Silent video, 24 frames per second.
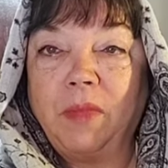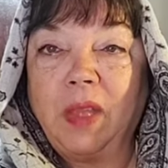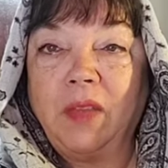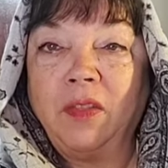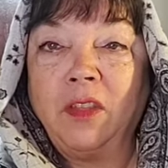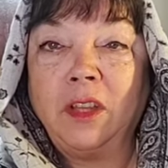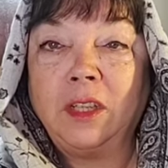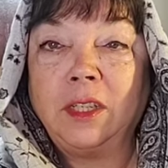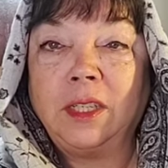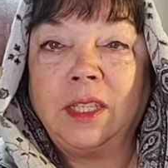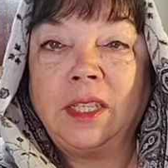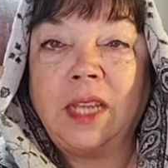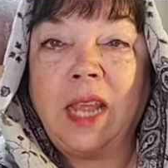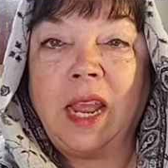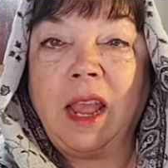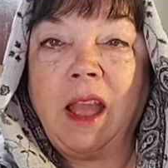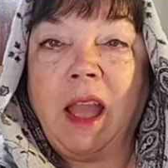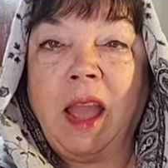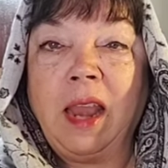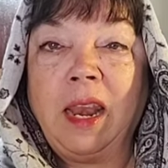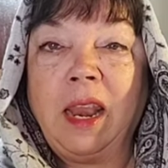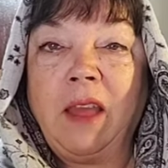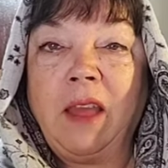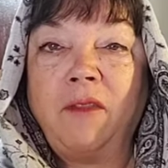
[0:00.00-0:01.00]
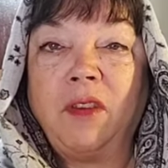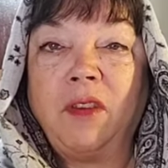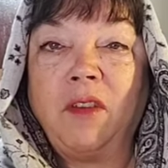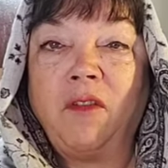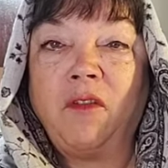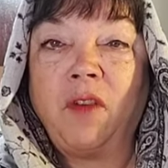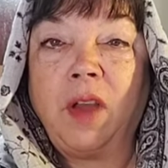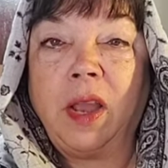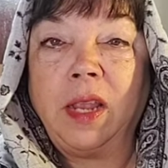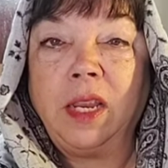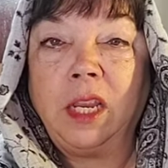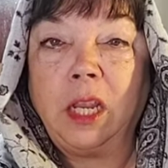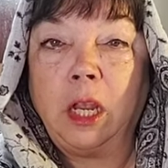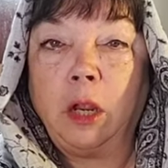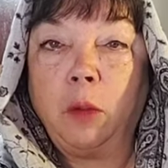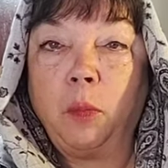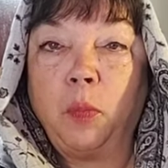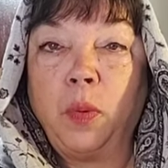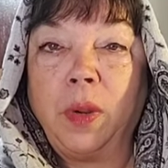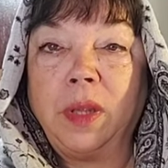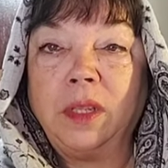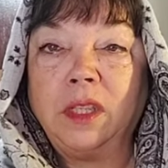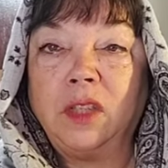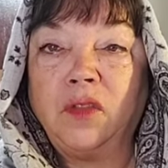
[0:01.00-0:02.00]
They'll say I left a fine young
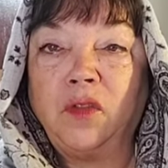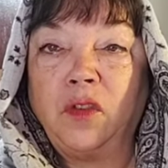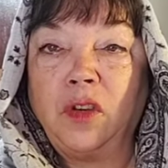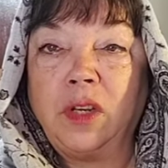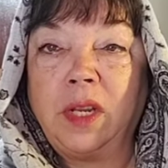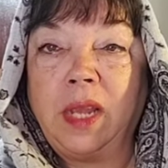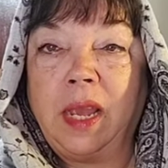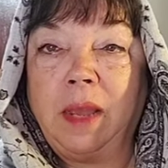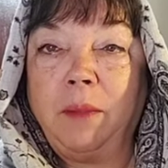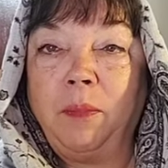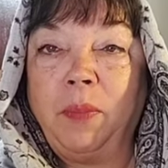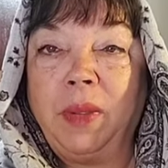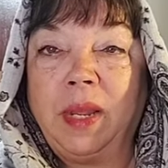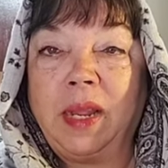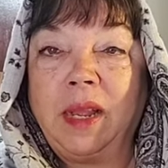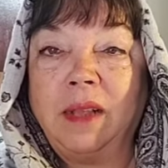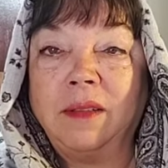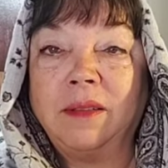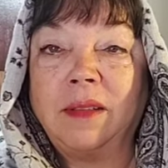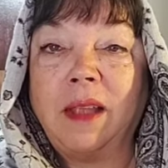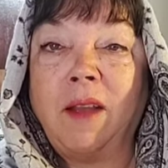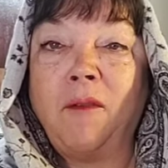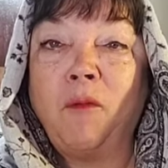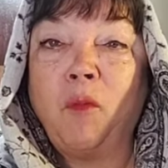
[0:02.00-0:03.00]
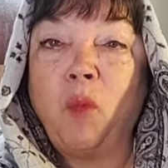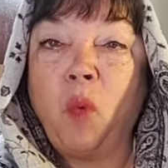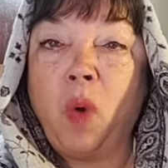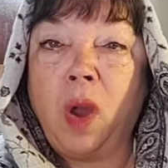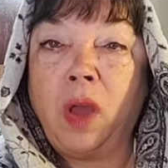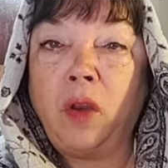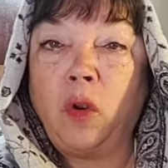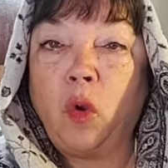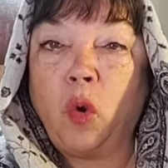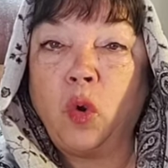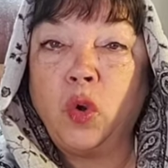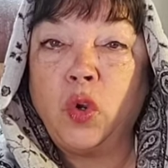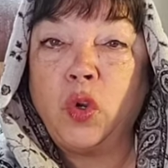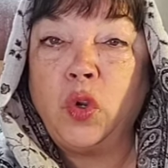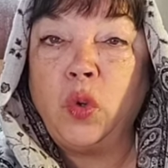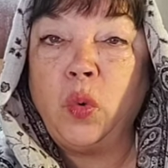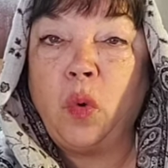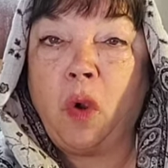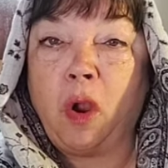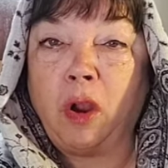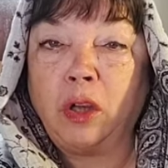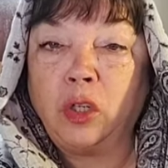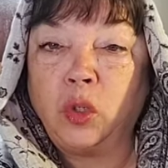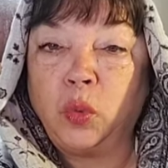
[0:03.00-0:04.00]
prince for dead because of one or two
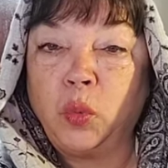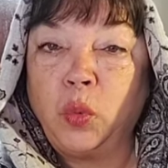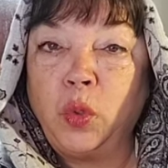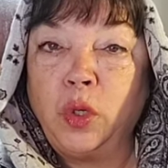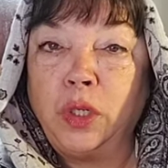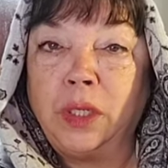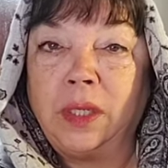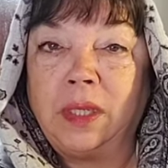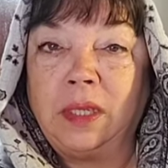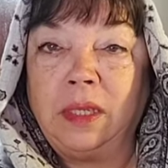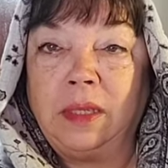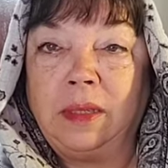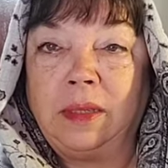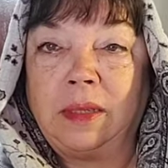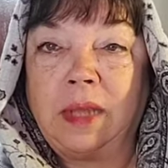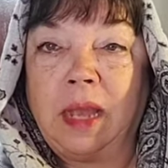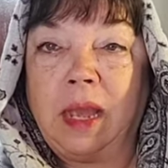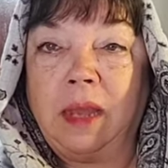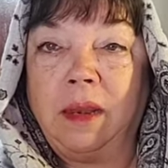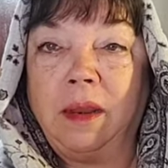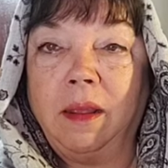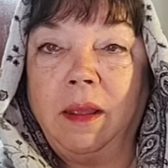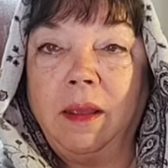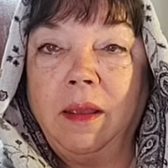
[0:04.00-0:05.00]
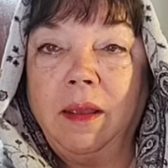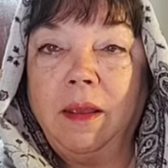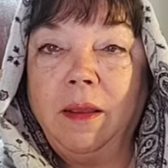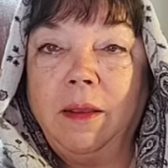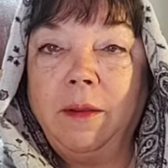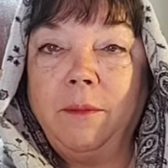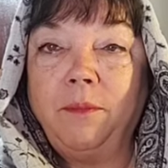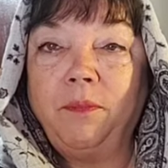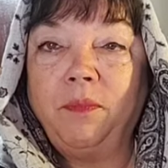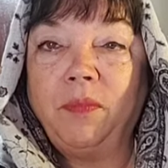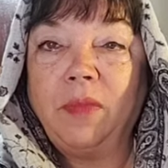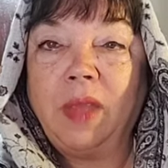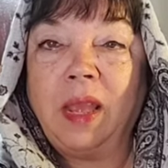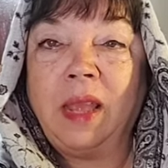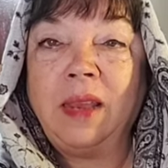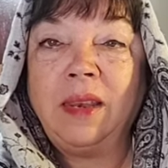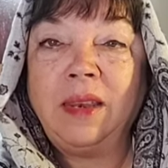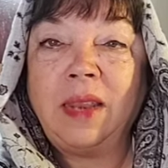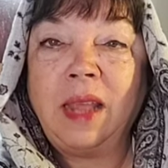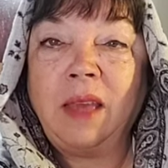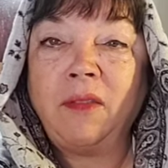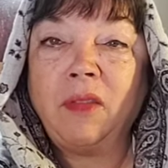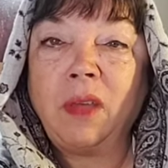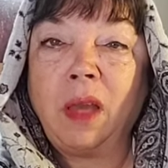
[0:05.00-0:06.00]
harsh words he said, and
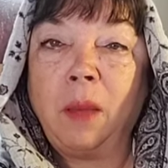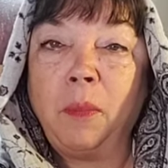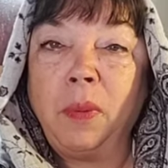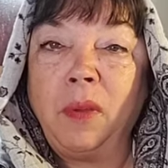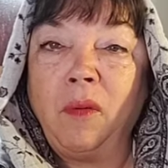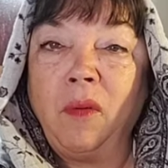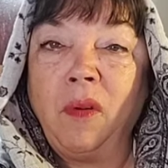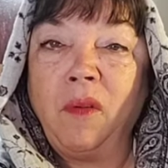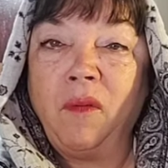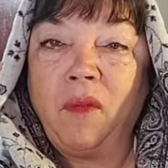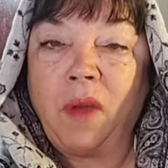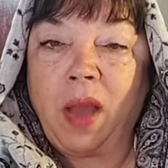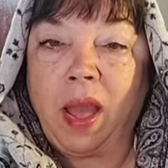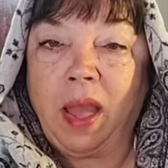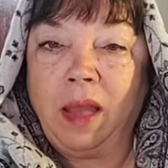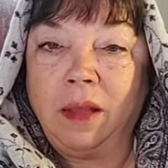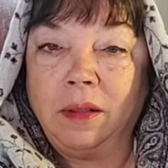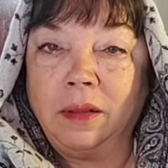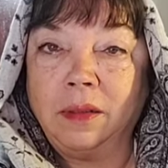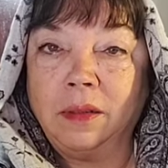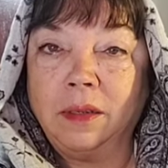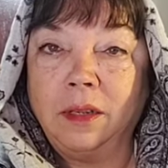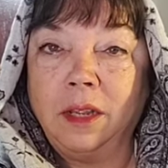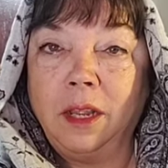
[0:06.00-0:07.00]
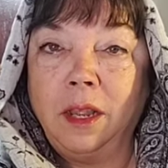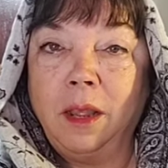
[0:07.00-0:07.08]
death I'll be reviled.